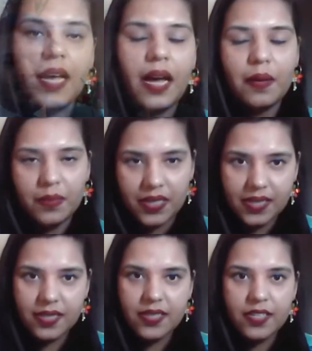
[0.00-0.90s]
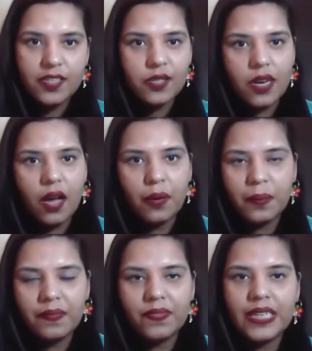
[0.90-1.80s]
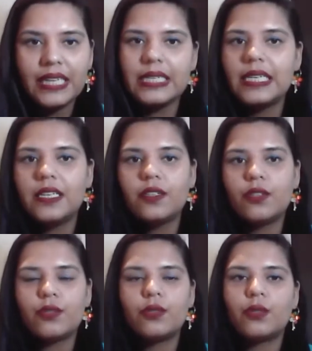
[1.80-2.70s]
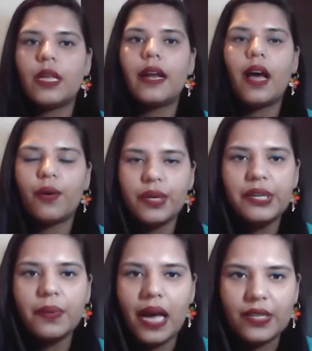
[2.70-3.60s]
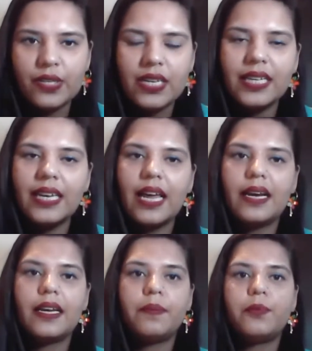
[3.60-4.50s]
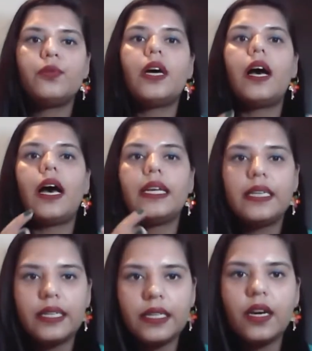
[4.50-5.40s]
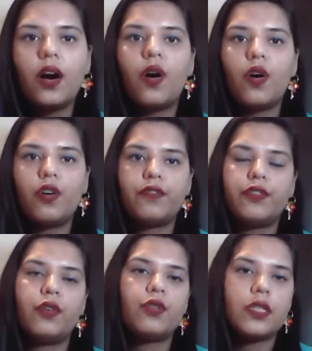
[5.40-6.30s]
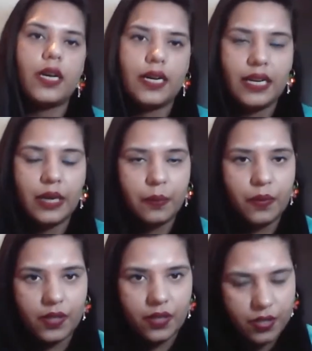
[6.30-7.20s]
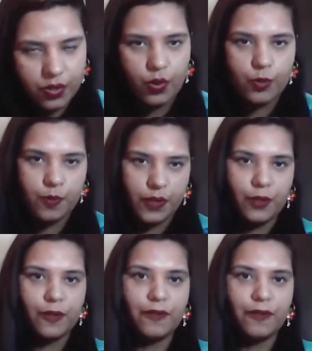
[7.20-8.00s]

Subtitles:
Amazing, sir. So now I'm very keen to know that how did you actually land up to the idea of, starting up with this hospital of